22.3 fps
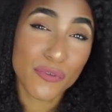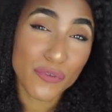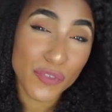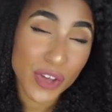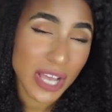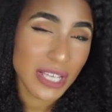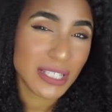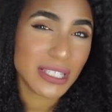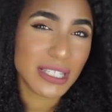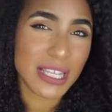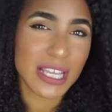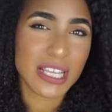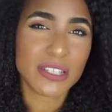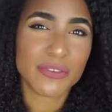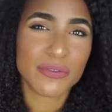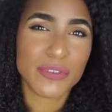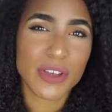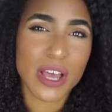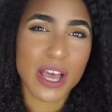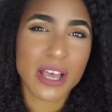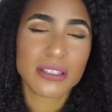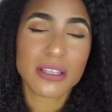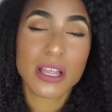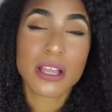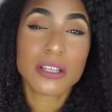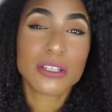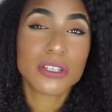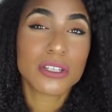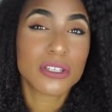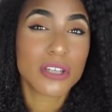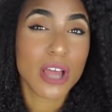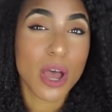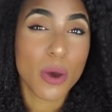first things first,
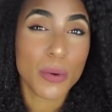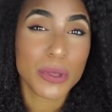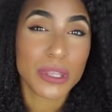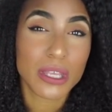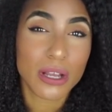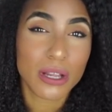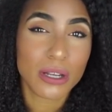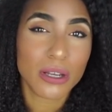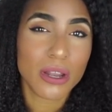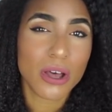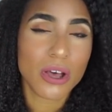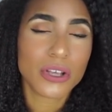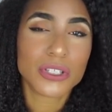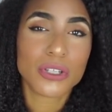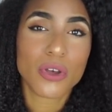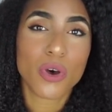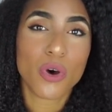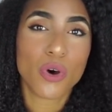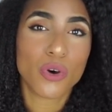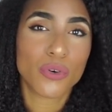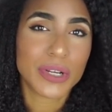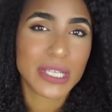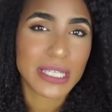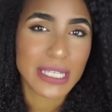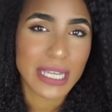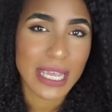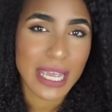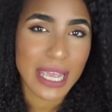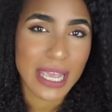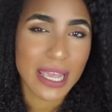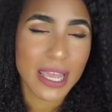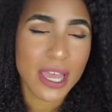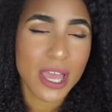start with a gloss or a
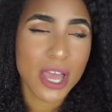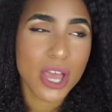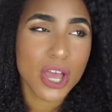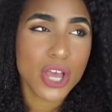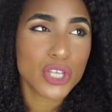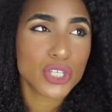tea.